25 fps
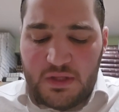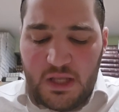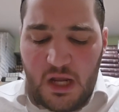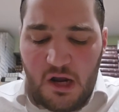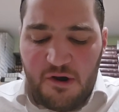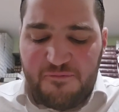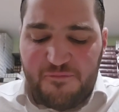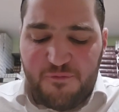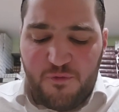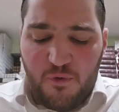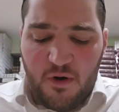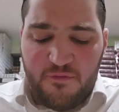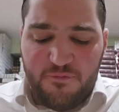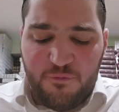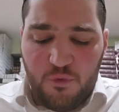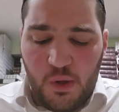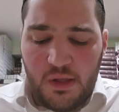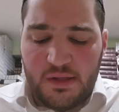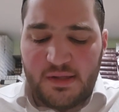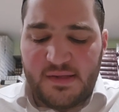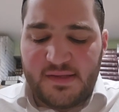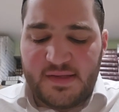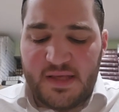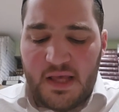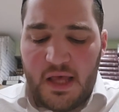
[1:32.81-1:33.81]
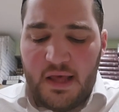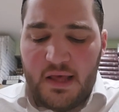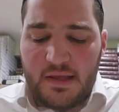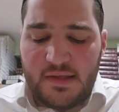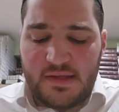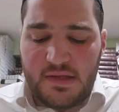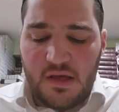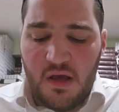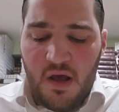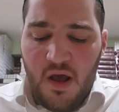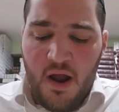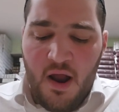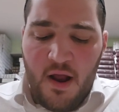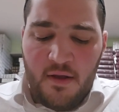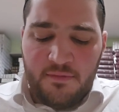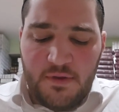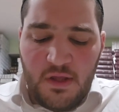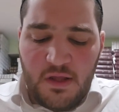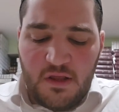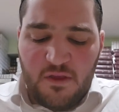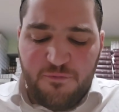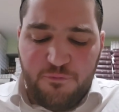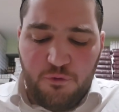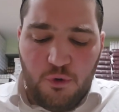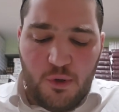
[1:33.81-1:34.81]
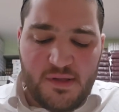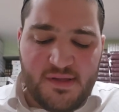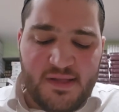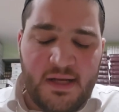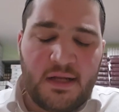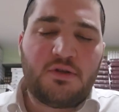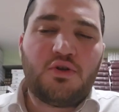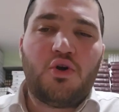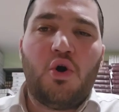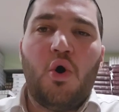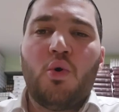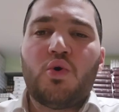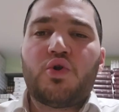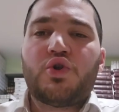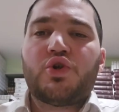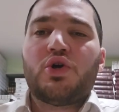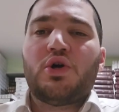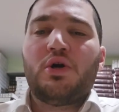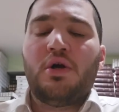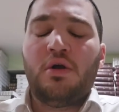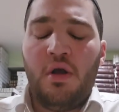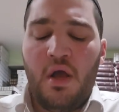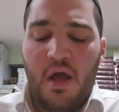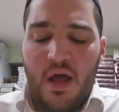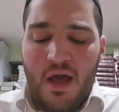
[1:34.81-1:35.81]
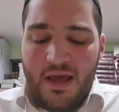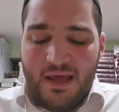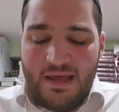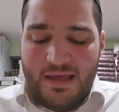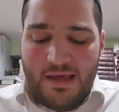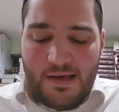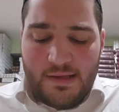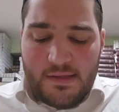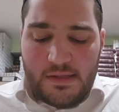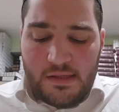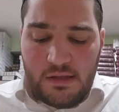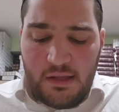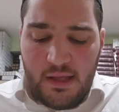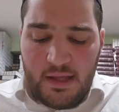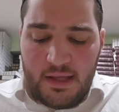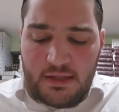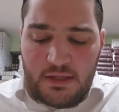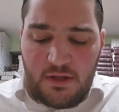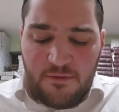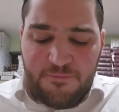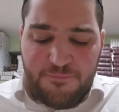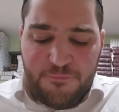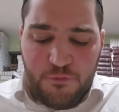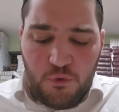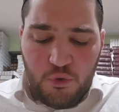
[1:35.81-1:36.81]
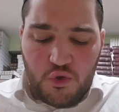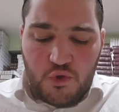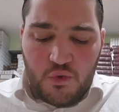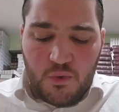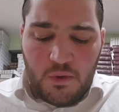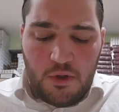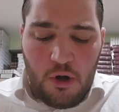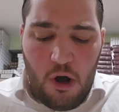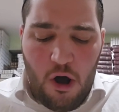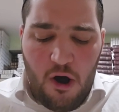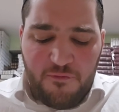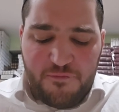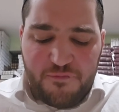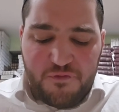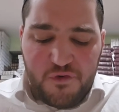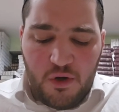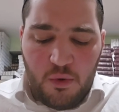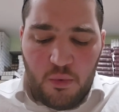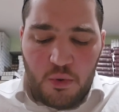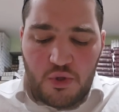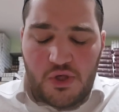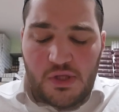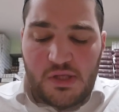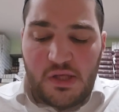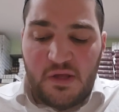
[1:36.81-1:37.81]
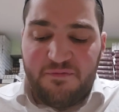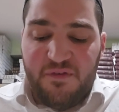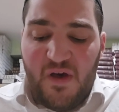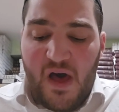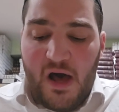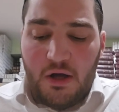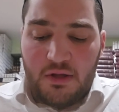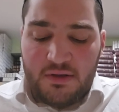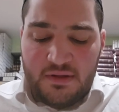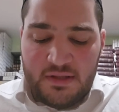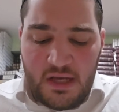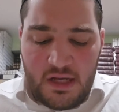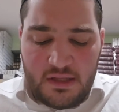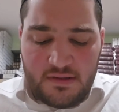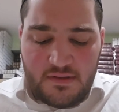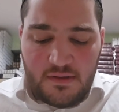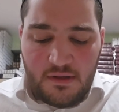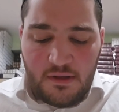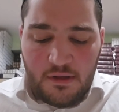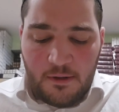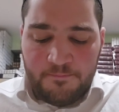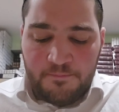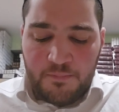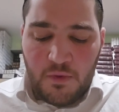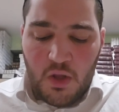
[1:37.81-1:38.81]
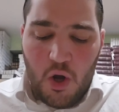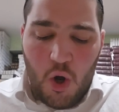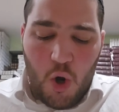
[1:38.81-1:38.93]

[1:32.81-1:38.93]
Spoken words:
Therefore, if one says this food is not kosher, he has linked the food to an offering which is a valid neder.